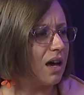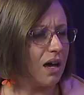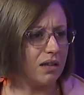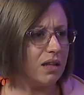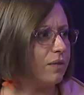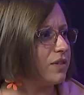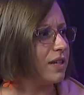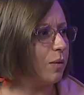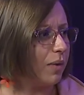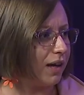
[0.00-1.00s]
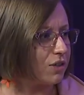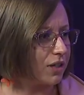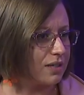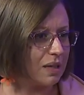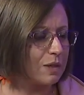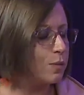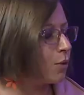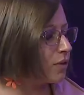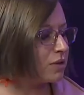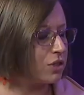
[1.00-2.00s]
uh, loved so much because he was
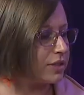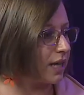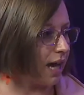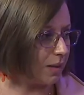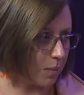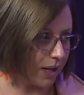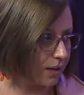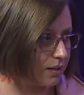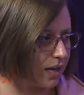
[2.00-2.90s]
more than just cake mix.